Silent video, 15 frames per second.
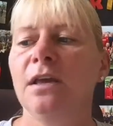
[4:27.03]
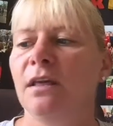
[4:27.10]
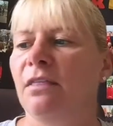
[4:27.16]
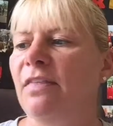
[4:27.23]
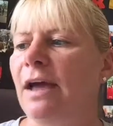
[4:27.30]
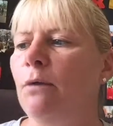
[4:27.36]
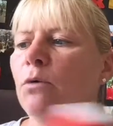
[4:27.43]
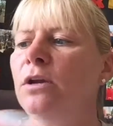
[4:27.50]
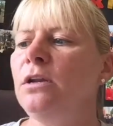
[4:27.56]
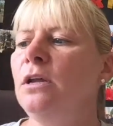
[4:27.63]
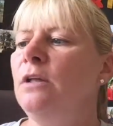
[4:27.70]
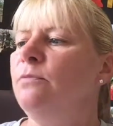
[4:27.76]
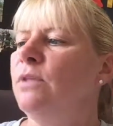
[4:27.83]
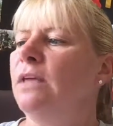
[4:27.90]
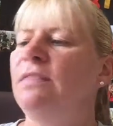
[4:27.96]
That one,
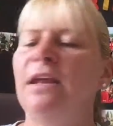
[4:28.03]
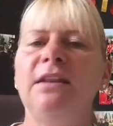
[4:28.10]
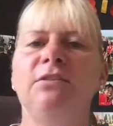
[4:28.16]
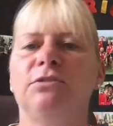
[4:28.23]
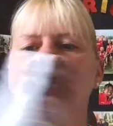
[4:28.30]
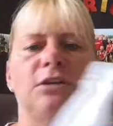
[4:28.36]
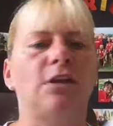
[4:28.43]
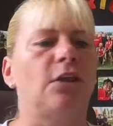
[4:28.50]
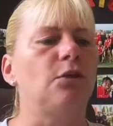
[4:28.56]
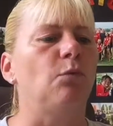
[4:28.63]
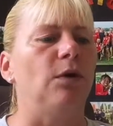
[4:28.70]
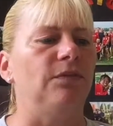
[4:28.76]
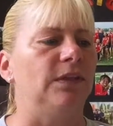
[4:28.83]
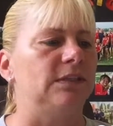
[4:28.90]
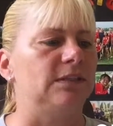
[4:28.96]
and then there's another
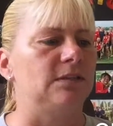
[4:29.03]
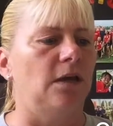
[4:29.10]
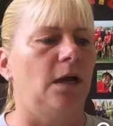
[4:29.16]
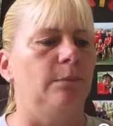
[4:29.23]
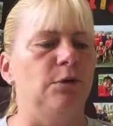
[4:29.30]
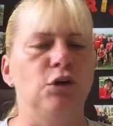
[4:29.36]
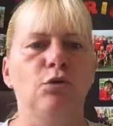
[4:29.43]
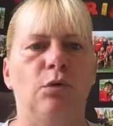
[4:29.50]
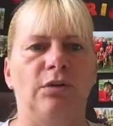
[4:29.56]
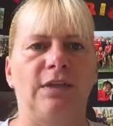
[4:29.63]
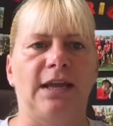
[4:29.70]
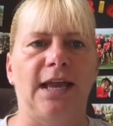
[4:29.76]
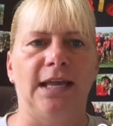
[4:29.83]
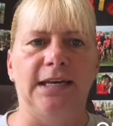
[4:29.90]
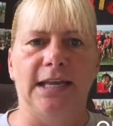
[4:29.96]
one that's newer
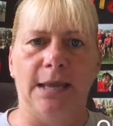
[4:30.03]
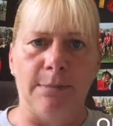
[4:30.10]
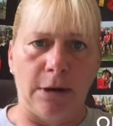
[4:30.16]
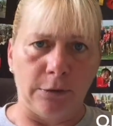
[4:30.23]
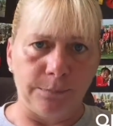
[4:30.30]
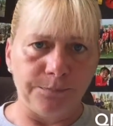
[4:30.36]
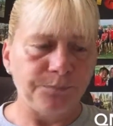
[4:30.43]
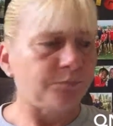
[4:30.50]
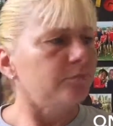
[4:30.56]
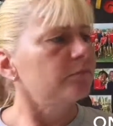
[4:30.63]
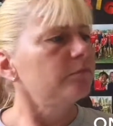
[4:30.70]
that kind of came out.